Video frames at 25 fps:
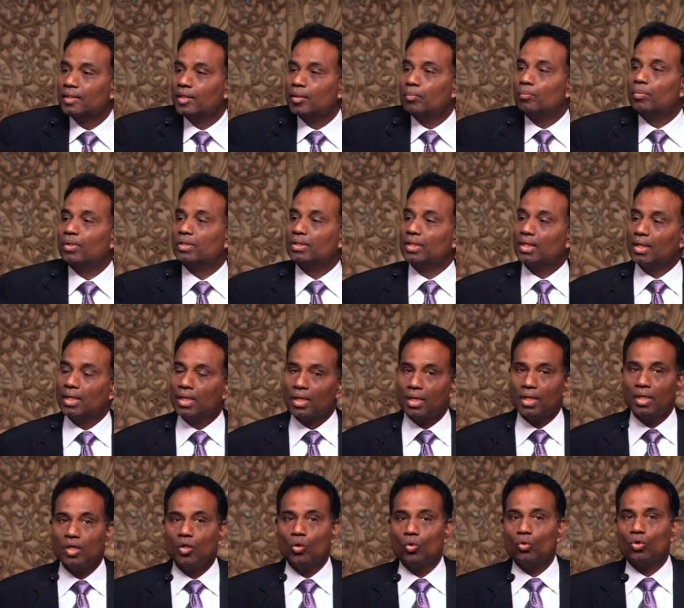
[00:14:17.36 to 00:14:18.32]
But the
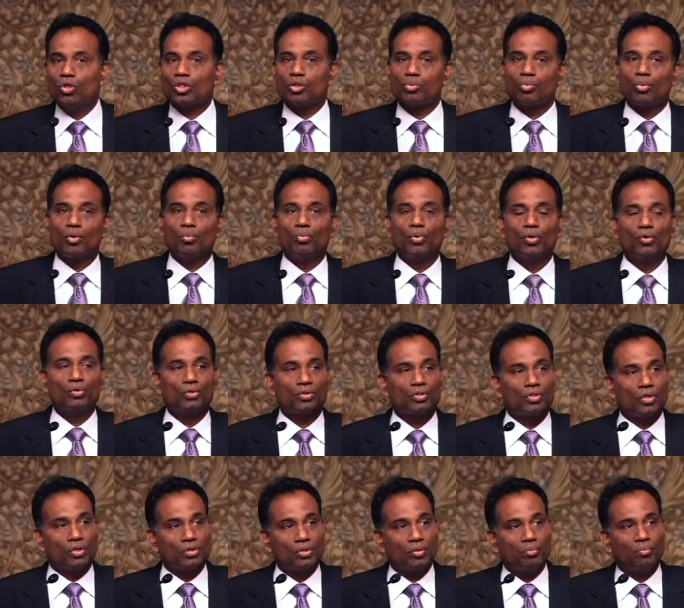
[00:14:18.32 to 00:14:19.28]
girl who was proposed,
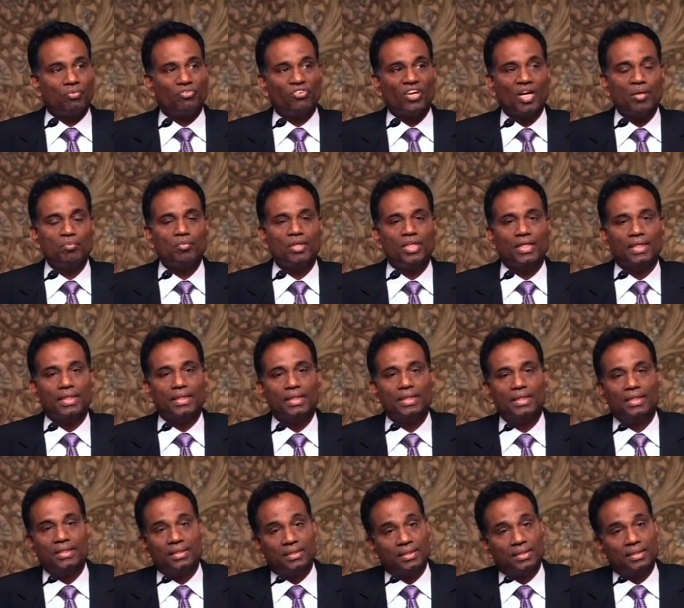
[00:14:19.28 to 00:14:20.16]
or the family,